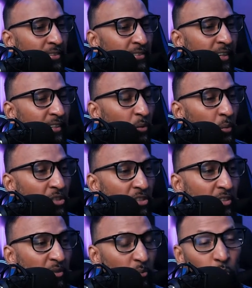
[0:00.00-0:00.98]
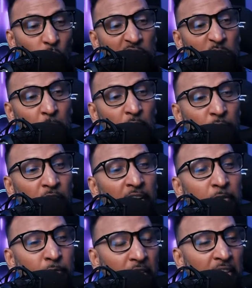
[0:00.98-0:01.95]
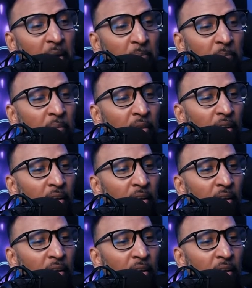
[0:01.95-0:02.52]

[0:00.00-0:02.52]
to settle, which works perfectly for them.